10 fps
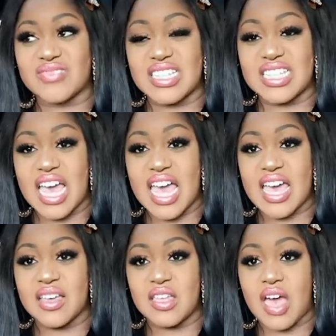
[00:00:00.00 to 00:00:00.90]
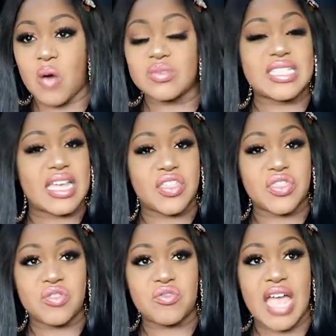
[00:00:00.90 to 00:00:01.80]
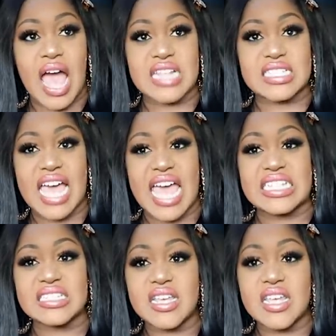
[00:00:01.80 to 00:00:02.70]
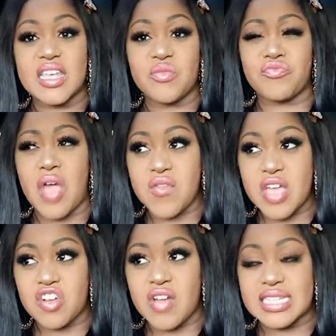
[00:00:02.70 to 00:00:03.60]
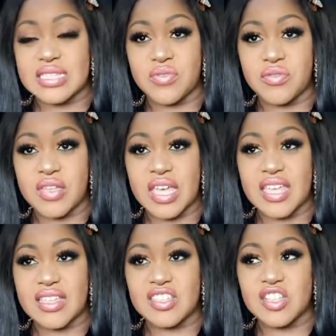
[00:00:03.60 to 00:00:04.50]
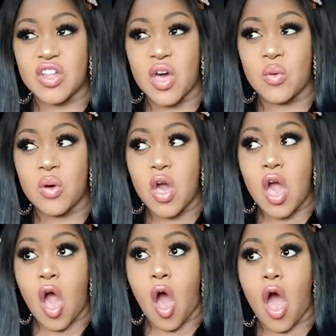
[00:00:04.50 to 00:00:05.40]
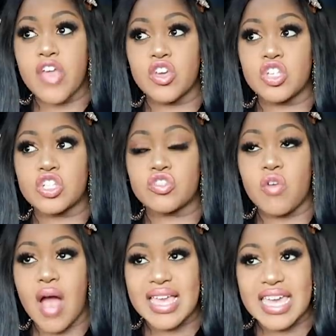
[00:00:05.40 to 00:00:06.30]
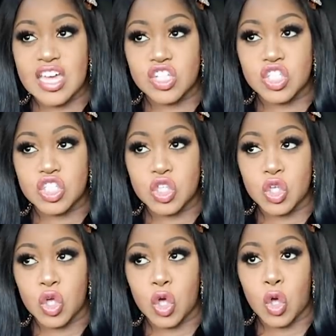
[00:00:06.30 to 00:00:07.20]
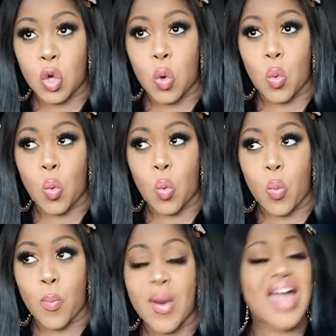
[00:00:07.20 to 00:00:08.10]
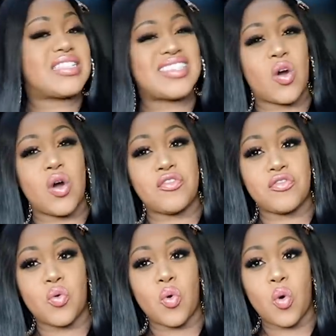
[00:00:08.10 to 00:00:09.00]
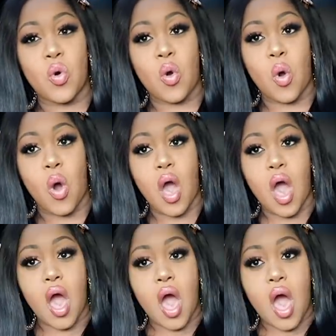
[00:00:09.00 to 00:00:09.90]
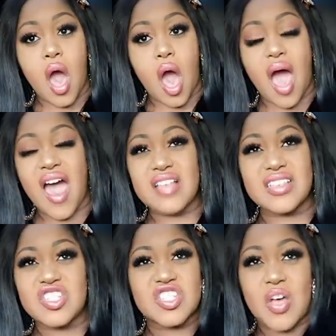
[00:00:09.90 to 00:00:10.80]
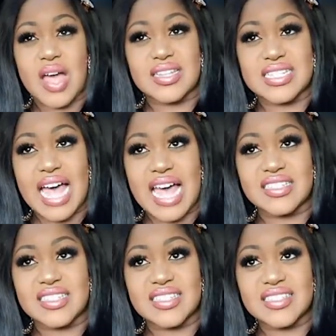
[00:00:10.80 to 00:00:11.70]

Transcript: Yeah, I would say 3 out of 10. Very aggressive with it, you know. Are you trying to bite it off, or... I just don't understand.